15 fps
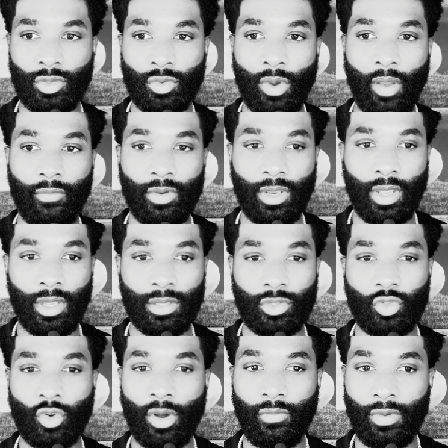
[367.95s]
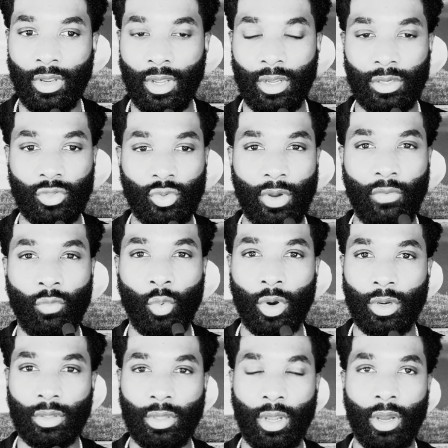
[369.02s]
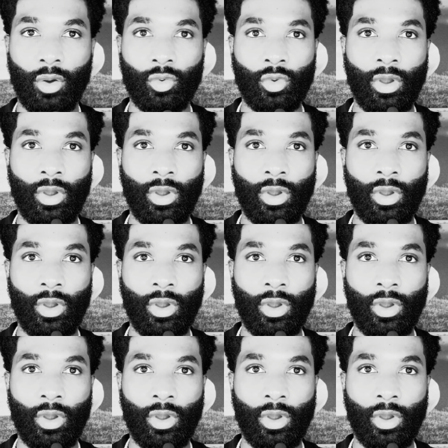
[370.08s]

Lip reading: You have danced, you have danced, you have worked out,